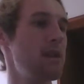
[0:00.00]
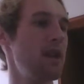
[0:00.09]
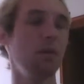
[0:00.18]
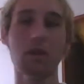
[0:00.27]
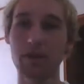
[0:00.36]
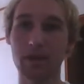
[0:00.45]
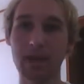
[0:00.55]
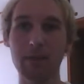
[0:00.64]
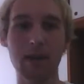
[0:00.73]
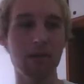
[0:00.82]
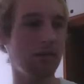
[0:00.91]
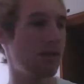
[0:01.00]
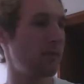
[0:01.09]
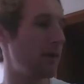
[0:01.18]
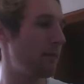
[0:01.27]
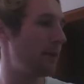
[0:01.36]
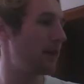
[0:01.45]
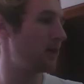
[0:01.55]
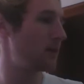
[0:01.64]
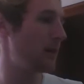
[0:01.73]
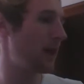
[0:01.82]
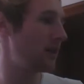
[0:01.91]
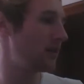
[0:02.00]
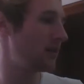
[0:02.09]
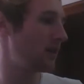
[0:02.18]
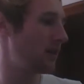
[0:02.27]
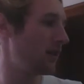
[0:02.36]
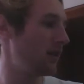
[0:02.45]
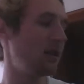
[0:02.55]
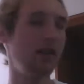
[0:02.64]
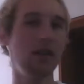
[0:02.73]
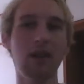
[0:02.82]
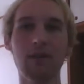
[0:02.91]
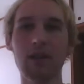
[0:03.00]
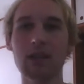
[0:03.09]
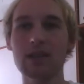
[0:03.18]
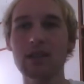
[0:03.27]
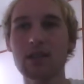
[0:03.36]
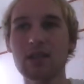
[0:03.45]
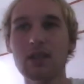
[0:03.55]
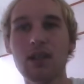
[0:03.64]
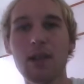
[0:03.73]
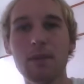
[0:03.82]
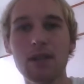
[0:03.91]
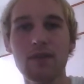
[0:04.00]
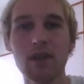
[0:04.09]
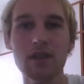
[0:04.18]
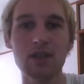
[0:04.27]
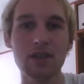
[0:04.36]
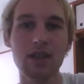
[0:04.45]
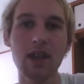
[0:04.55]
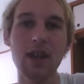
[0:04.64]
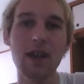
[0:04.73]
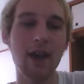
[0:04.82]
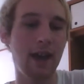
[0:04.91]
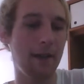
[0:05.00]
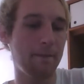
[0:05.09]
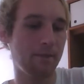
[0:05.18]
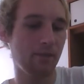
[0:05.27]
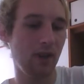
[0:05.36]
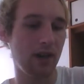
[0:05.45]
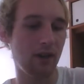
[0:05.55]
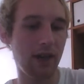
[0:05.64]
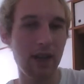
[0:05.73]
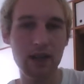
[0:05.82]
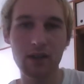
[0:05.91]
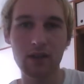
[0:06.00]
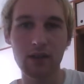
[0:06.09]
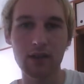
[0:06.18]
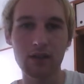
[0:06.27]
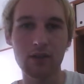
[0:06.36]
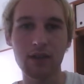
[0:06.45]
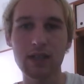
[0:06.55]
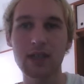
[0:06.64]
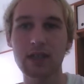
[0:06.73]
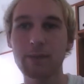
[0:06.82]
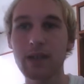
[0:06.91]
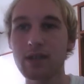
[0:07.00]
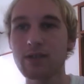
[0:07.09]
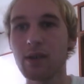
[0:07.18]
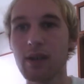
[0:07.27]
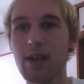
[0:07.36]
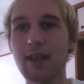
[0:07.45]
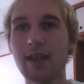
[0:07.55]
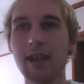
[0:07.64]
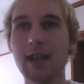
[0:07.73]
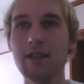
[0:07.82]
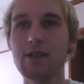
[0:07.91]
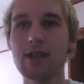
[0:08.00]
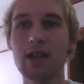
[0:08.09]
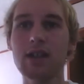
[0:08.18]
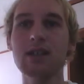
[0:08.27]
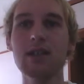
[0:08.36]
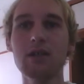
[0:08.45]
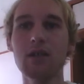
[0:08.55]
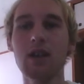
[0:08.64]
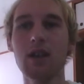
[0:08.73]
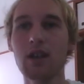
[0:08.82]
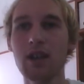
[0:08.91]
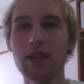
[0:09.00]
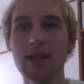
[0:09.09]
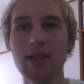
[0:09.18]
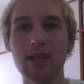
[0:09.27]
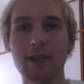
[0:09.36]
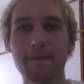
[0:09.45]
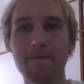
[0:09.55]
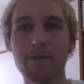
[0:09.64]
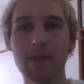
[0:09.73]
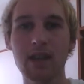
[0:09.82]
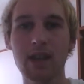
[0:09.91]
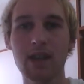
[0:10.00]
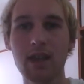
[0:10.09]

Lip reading: Yeah, one good thing about being in Japan and having access to the Japanese versions. Right, okay, it's already 6 minutes, so I'll end it here, and I'll see you guys later. Take